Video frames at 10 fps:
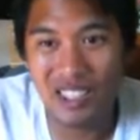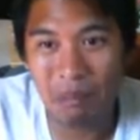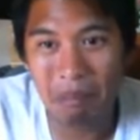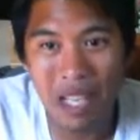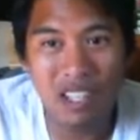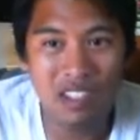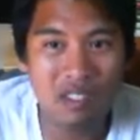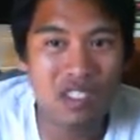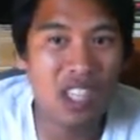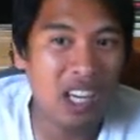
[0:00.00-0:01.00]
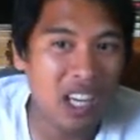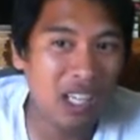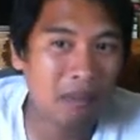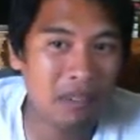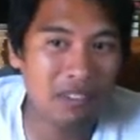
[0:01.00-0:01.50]
it's a matter of
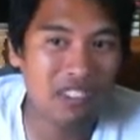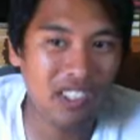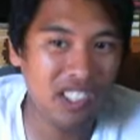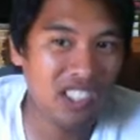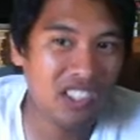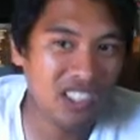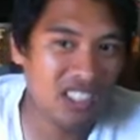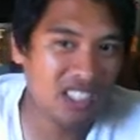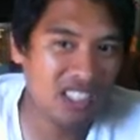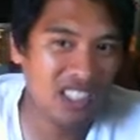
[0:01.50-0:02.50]
time before he loses